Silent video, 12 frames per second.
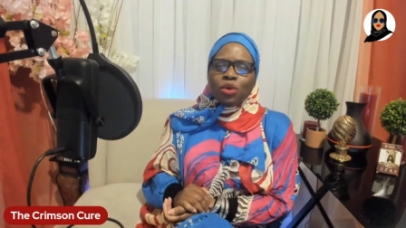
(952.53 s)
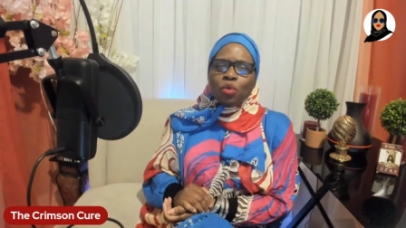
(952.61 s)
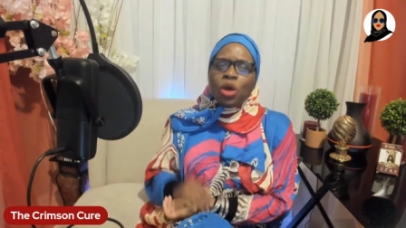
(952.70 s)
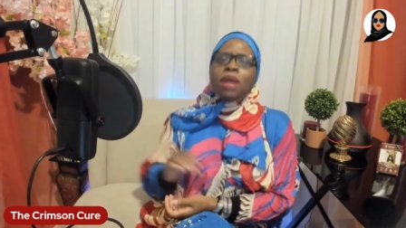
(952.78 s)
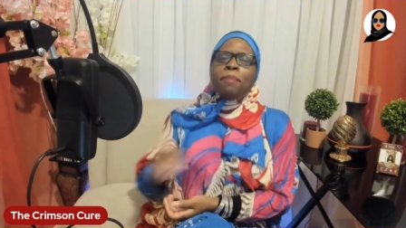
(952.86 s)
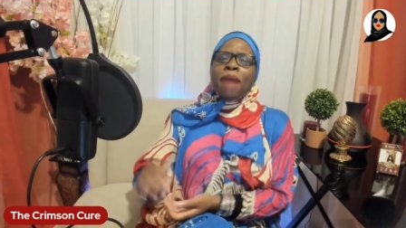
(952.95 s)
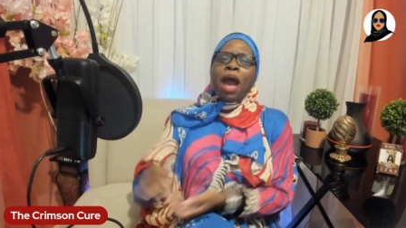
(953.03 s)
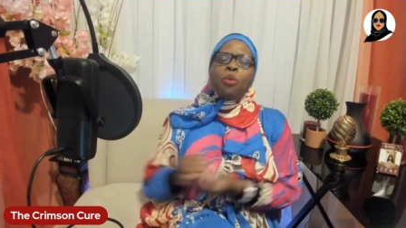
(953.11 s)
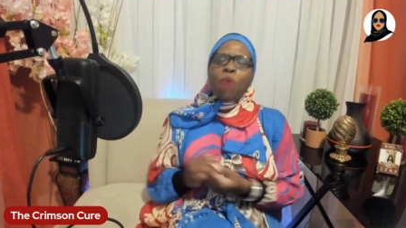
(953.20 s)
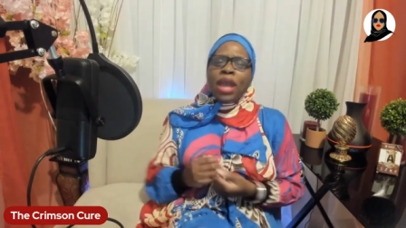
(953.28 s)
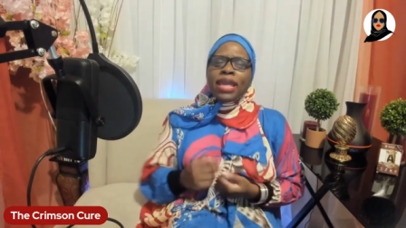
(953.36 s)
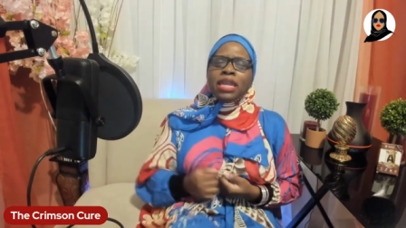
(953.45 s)
What
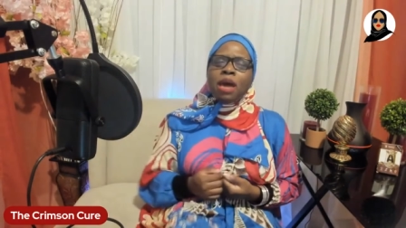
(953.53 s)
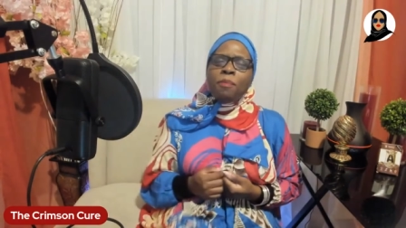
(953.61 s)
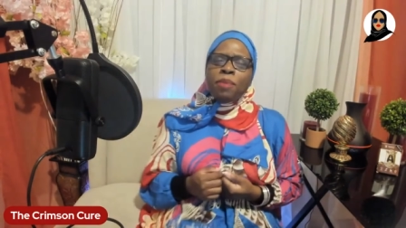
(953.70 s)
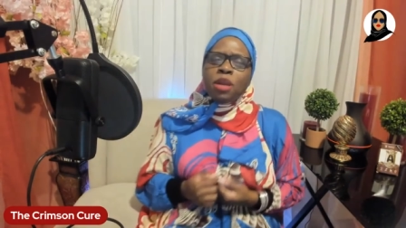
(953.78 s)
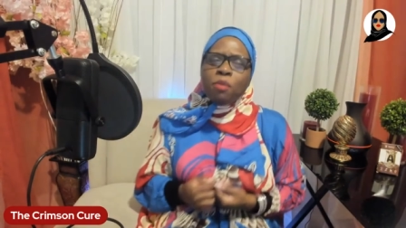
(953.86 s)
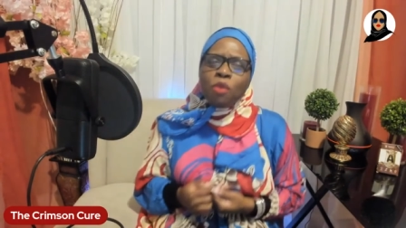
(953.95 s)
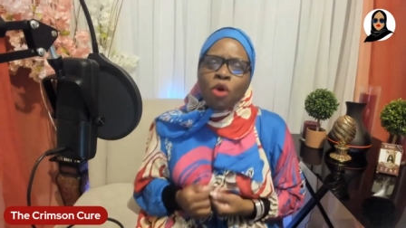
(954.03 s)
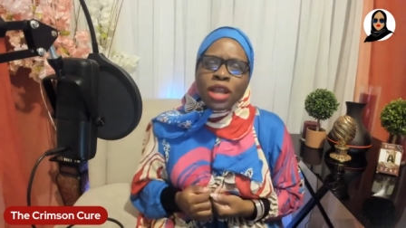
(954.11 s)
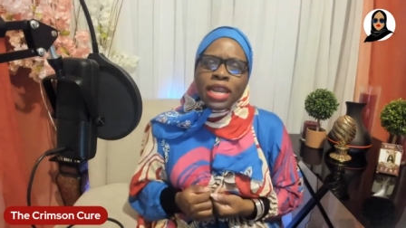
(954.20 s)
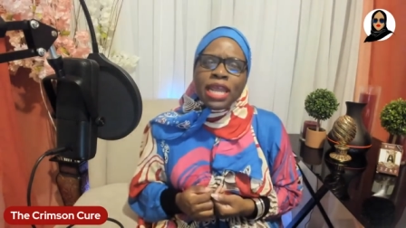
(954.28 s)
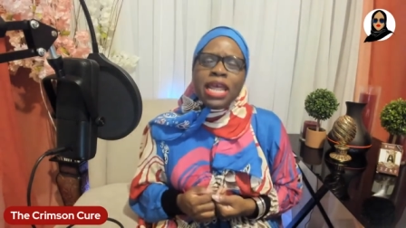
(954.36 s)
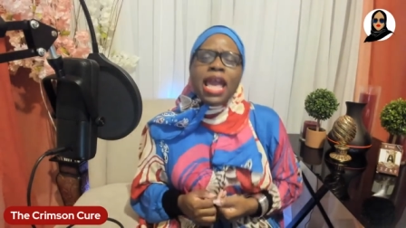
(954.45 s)
about waking up in the
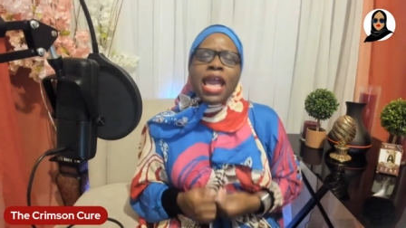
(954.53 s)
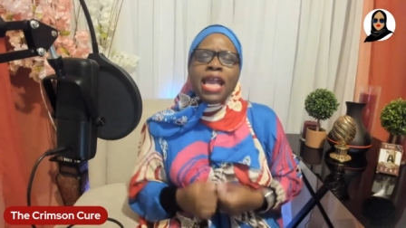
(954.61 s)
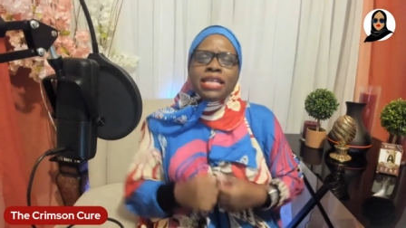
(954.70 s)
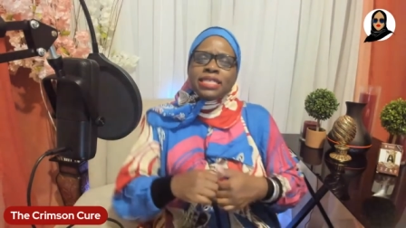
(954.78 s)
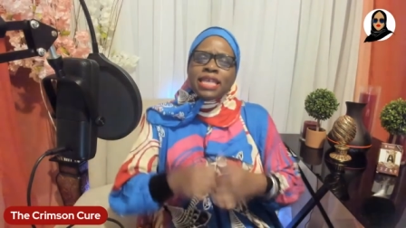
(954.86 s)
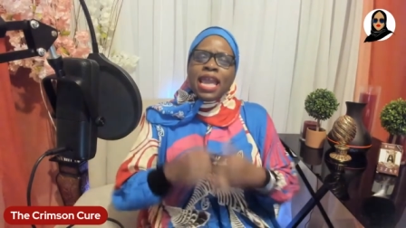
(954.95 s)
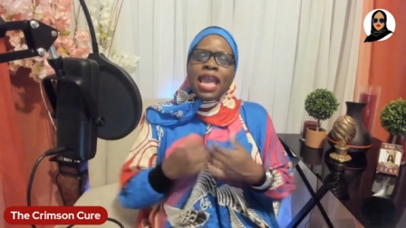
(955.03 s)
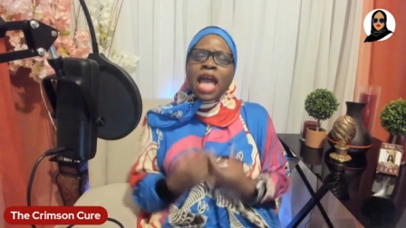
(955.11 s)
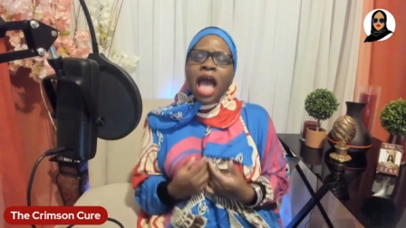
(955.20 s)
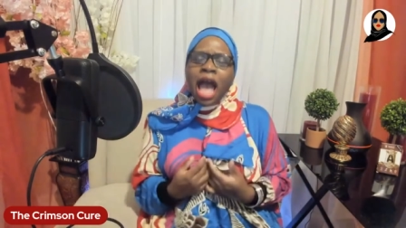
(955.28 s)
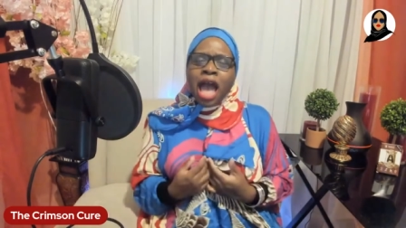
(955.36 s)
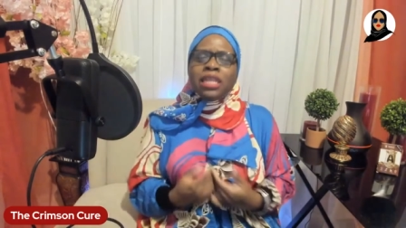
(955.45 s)
morning and saying,
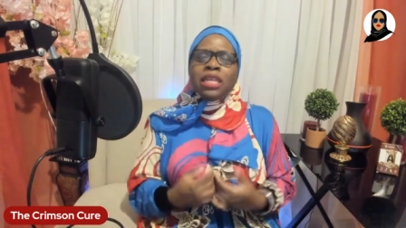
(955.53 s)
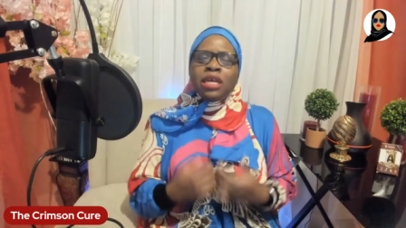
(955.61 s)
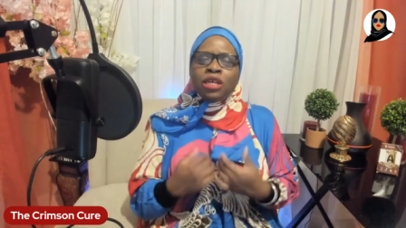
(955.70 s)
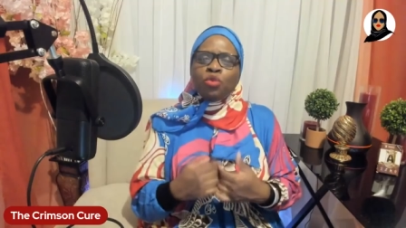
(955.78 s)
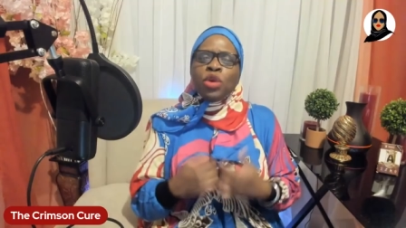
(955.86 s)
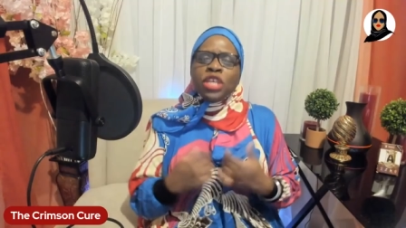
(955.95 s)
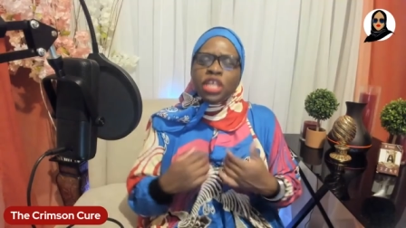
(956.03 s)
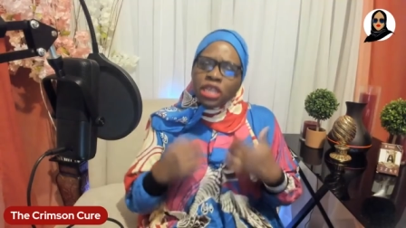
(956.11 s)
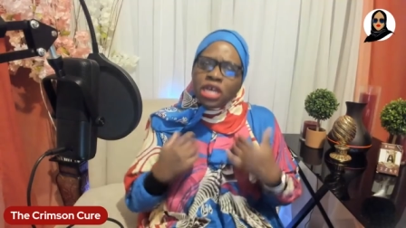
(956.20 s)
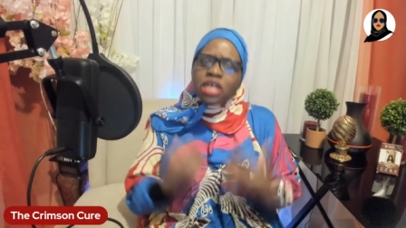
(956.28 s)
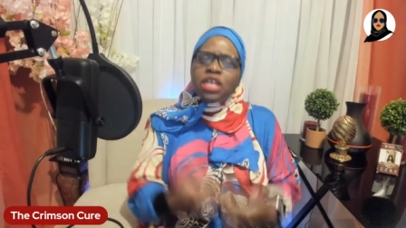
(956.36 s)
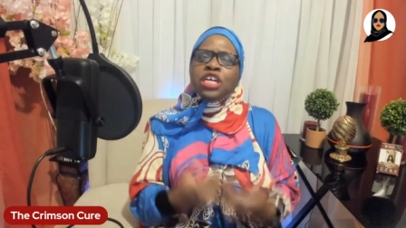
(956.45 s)
I look, when you
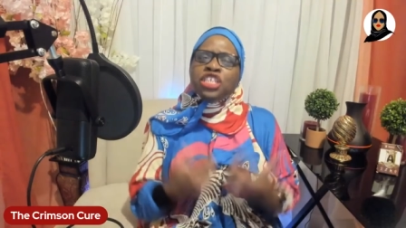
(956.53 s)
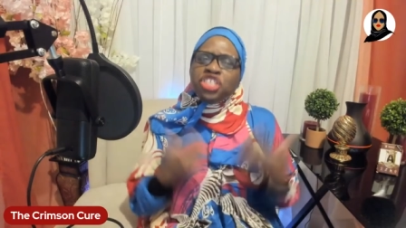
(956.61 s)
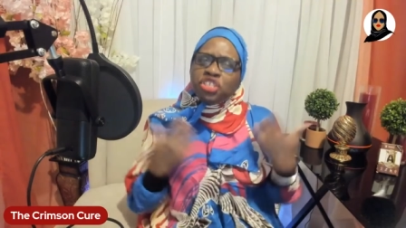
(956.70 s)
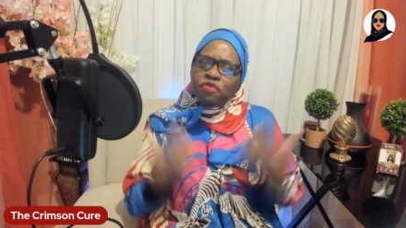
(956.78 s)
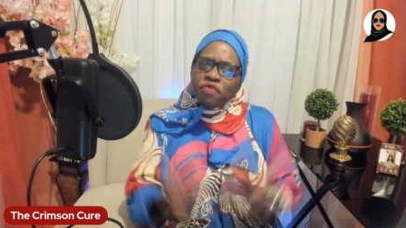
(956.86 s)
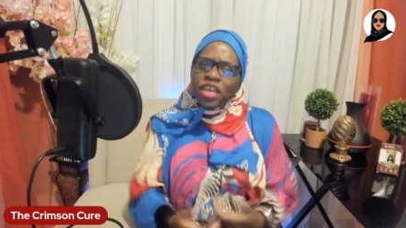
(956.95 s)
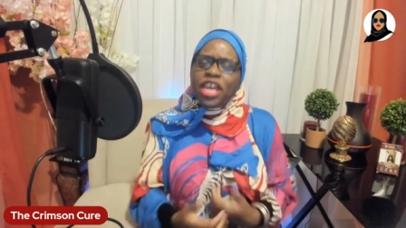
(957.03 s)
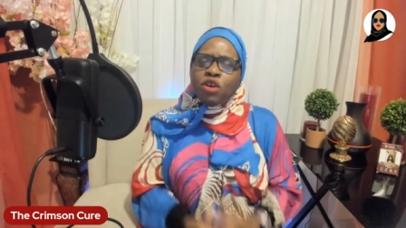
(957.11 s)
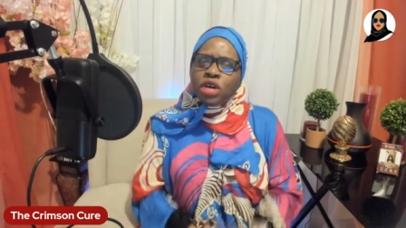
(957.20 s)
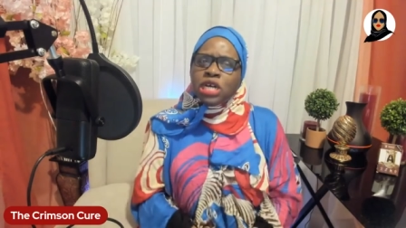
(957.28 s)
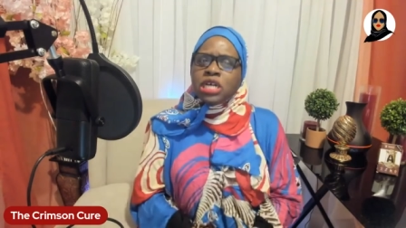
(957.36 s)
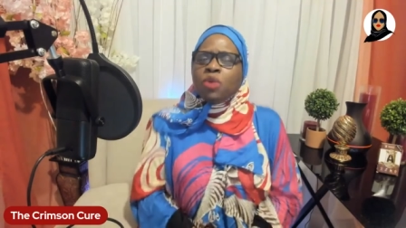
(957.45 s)
look good, you
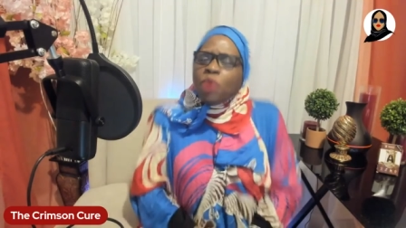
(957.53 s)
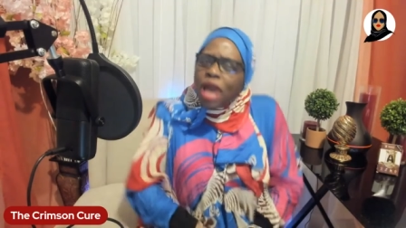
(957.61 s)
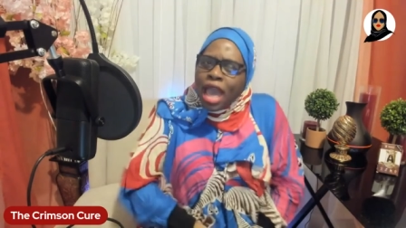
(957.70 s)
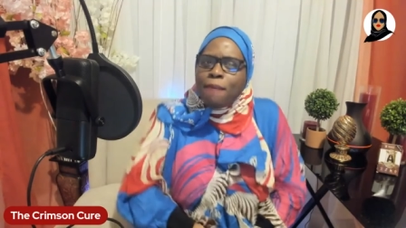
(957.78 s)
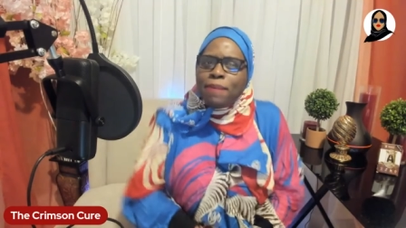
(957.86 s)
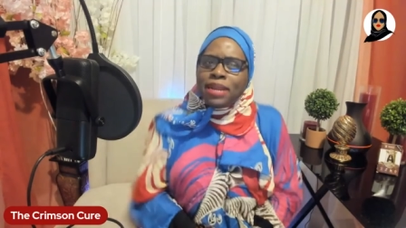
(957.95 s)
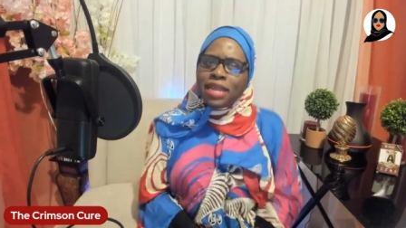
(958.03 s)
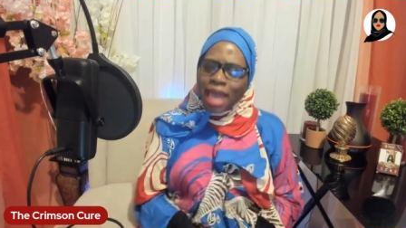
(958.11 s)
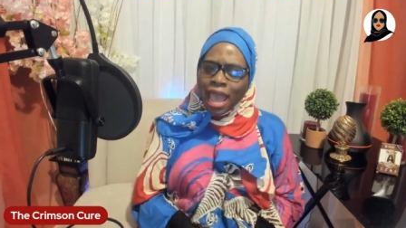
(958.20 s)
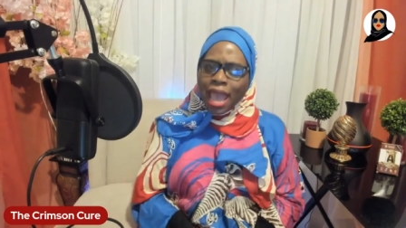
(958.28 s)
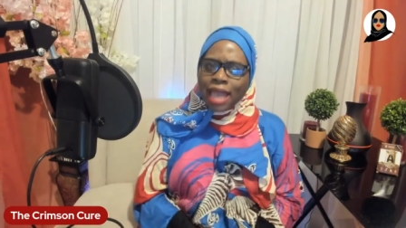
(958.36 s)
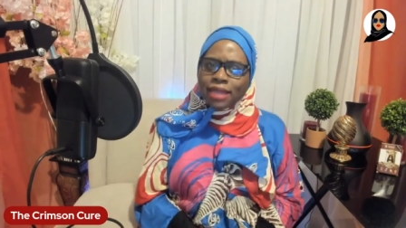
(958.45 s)
feel good? What happened to
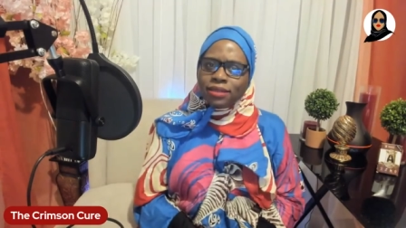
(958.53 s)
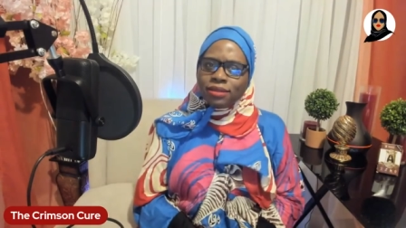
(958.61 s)
that?